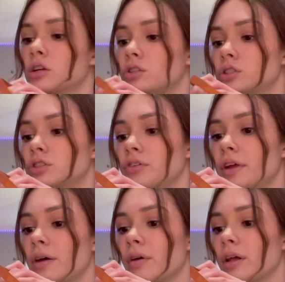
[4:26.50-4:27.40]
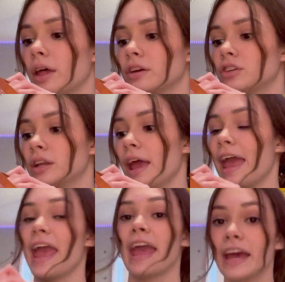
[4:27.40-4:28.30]
Studio Collection
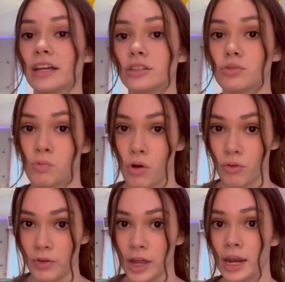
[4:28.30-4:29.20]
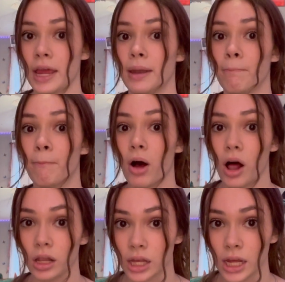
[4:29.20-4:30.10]
Hand Woven in
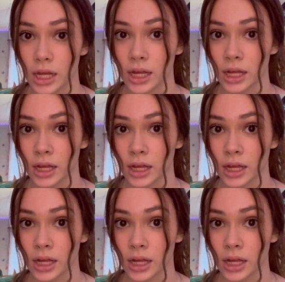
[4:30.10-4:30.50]
Bali.